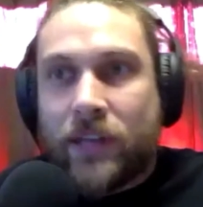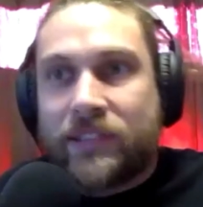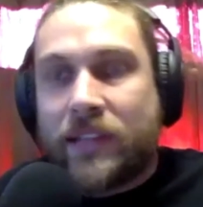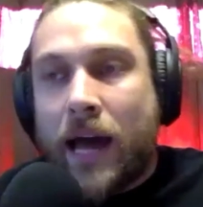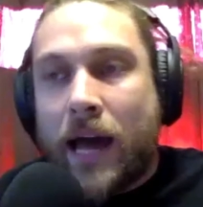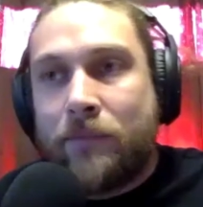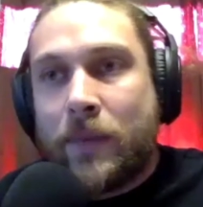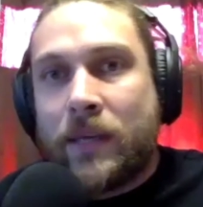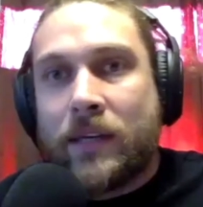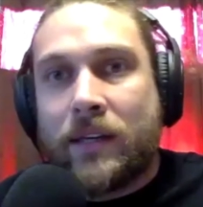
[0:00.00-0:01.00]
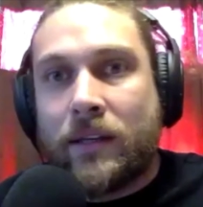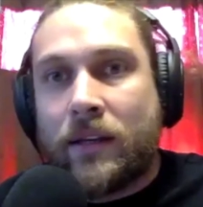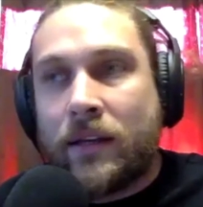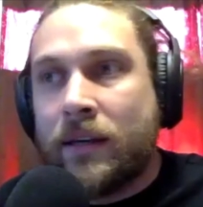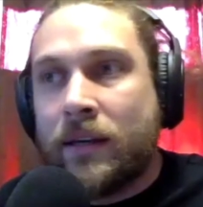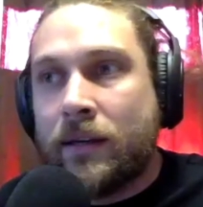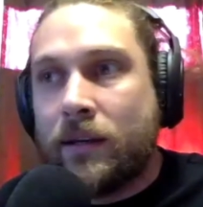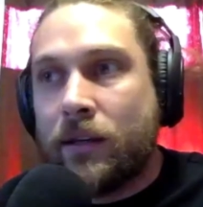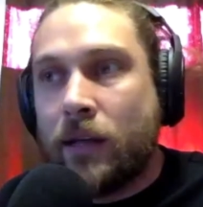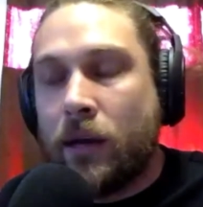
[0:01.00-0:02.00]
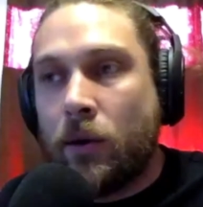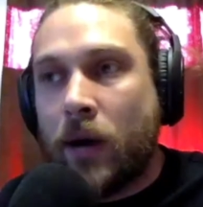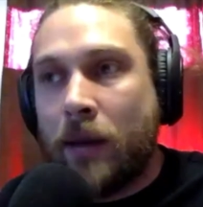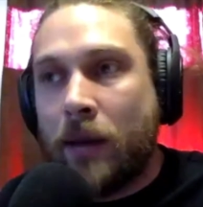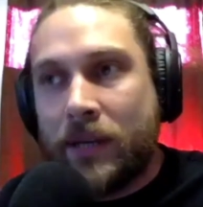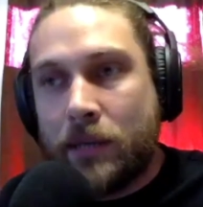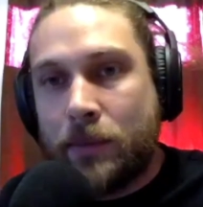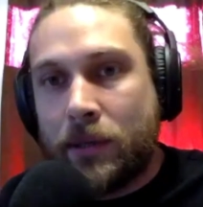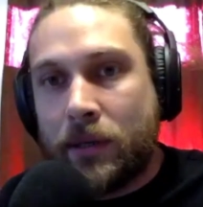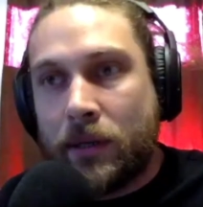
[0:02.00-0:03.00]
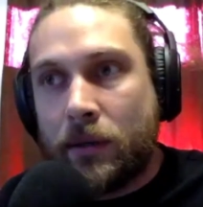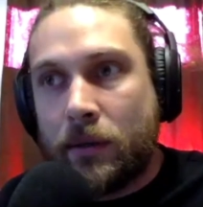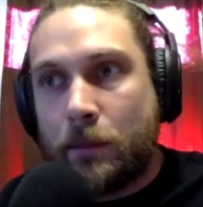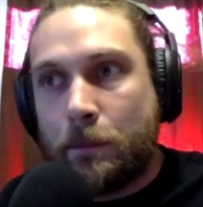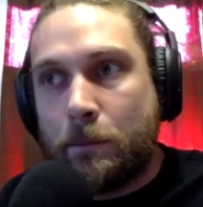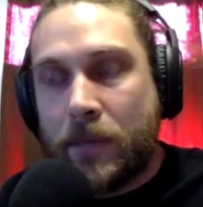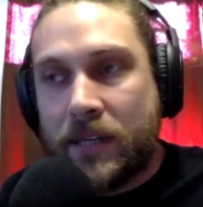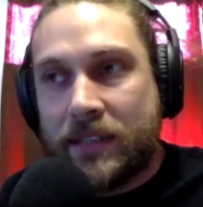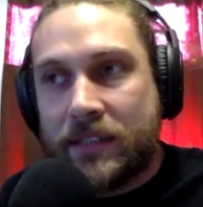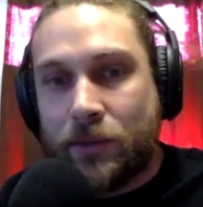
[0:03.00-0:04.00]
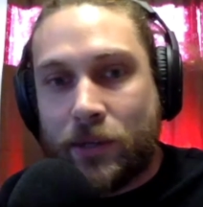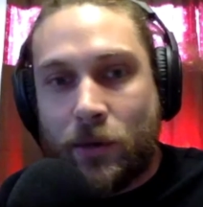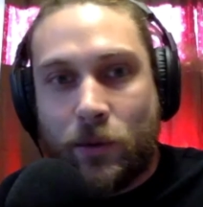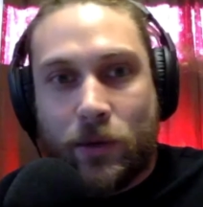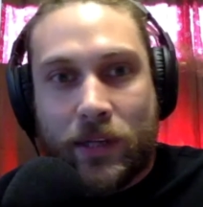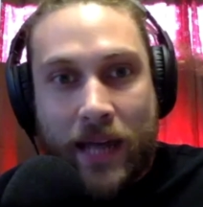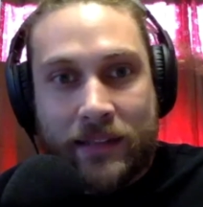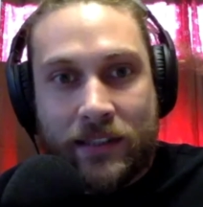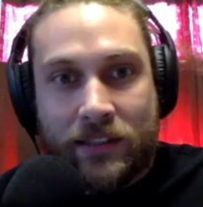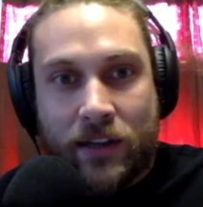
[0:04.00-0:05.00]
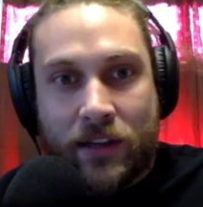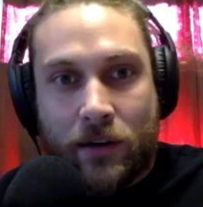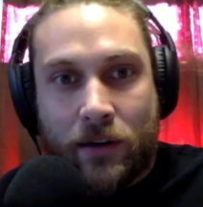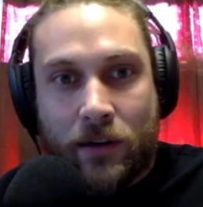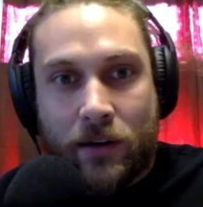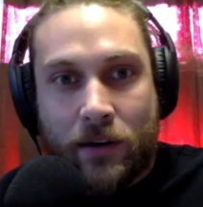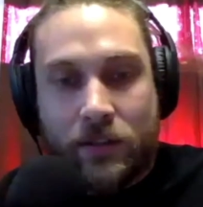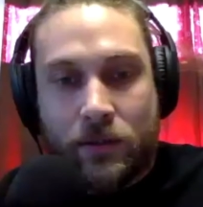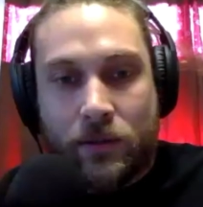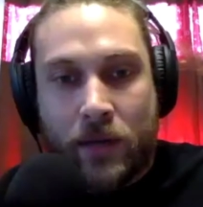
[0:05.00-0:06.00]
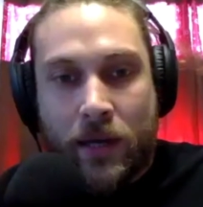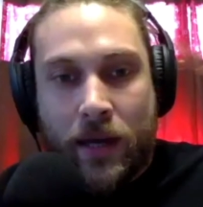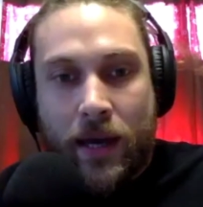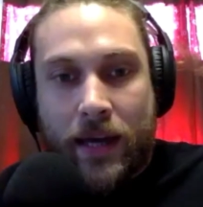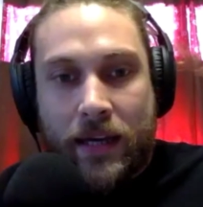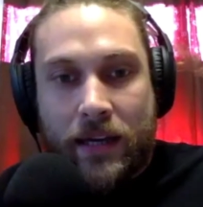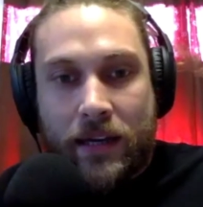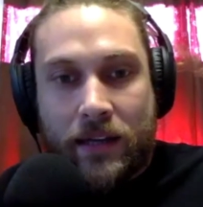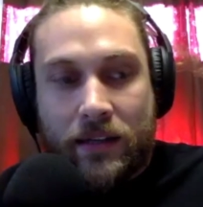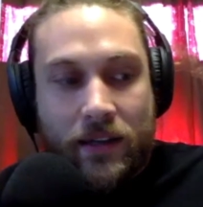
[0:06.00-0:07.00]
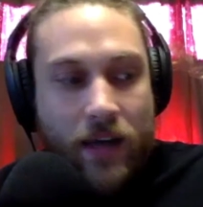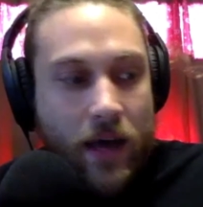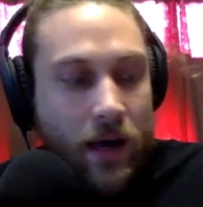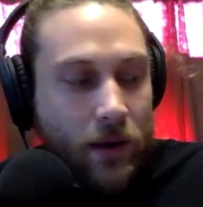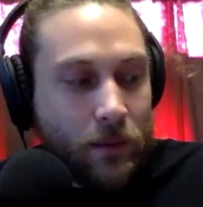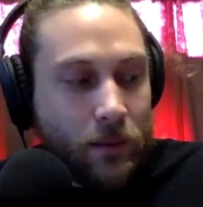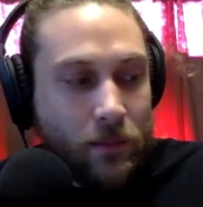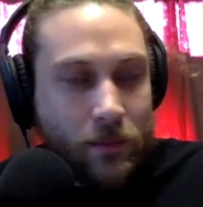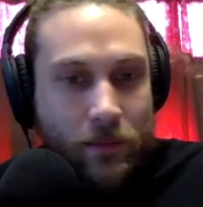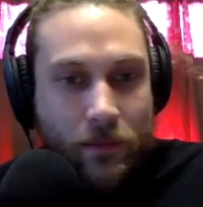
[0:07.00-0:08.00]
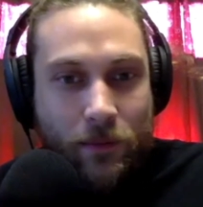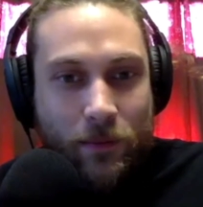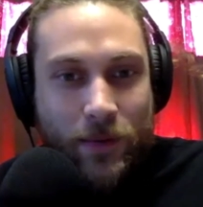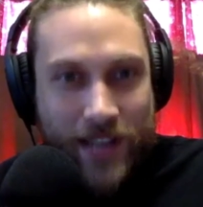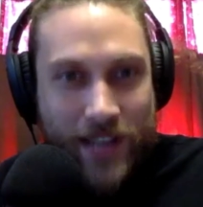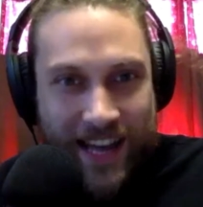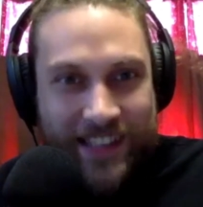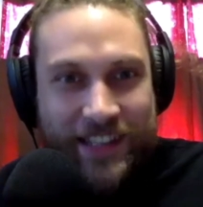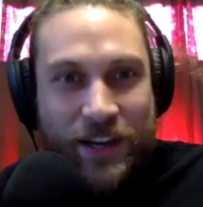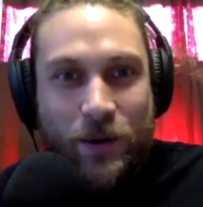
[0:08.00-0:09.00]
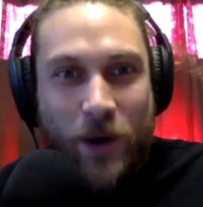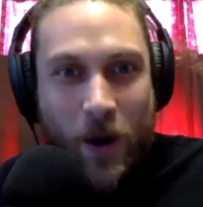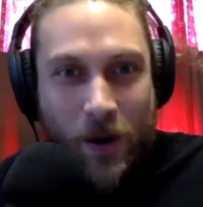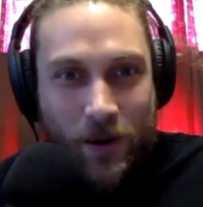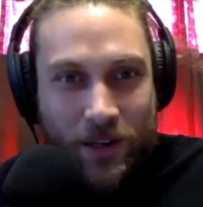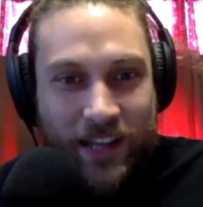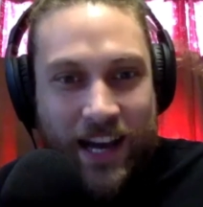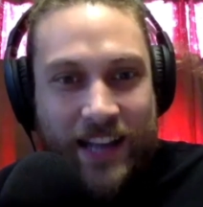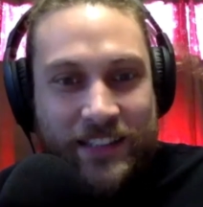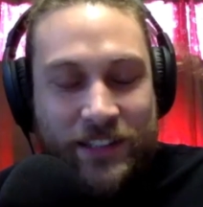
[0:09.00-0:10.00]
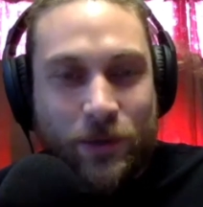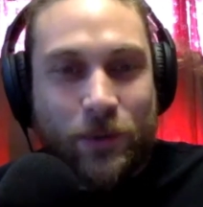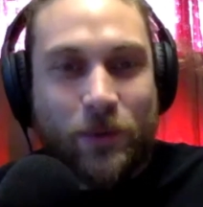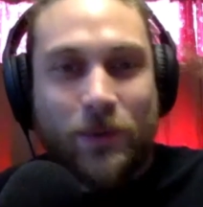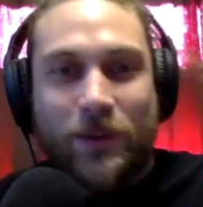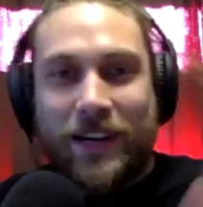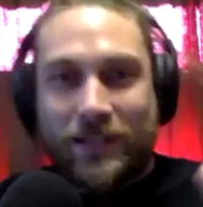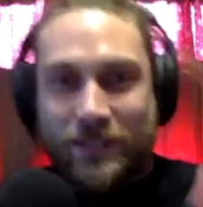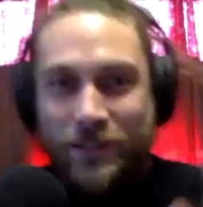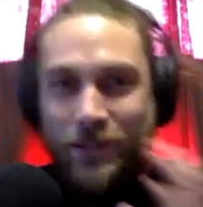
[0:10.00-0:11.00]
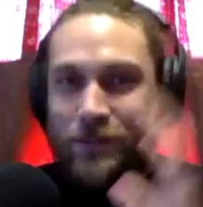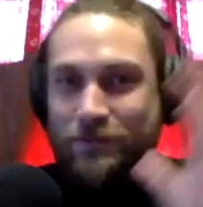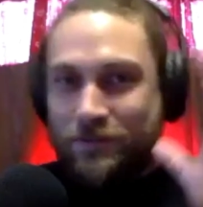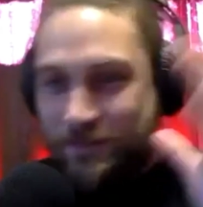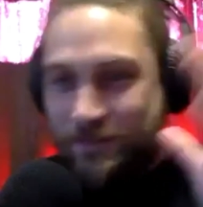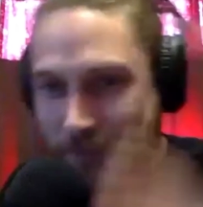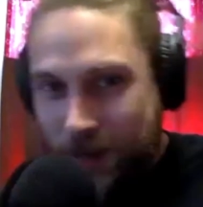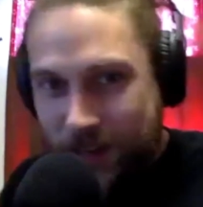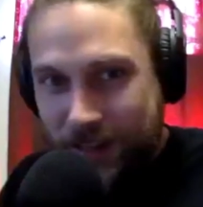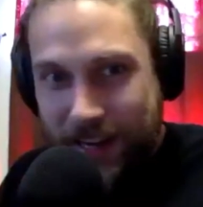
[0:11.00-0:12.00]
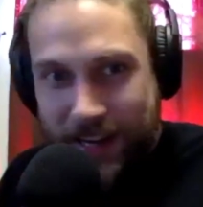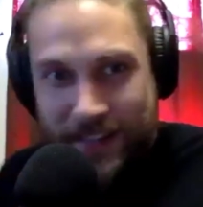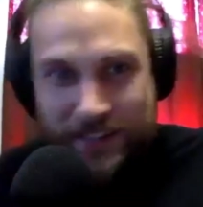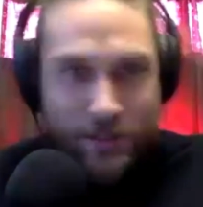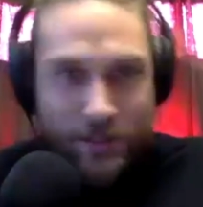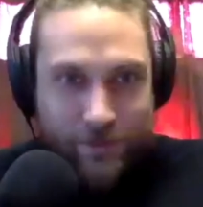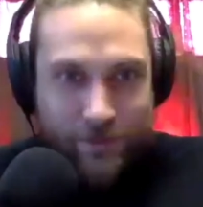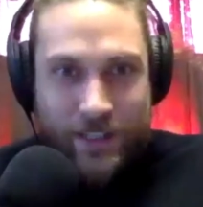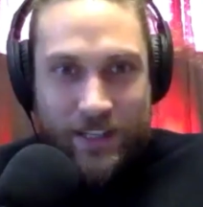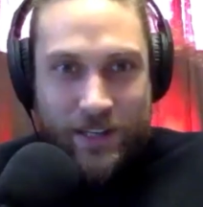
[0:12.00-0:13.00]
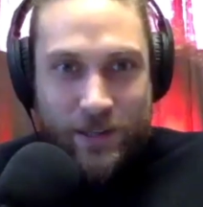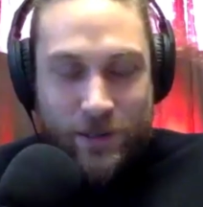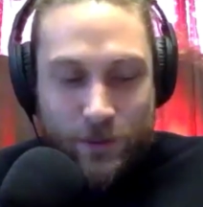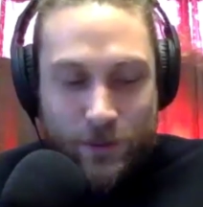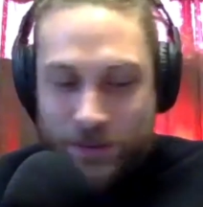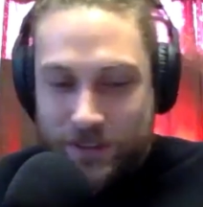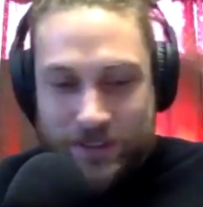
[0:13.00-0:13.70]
I've been keeping busy recording. I teach college too. Wow. And we had to go all online. So I was doing podcasts, gym videos,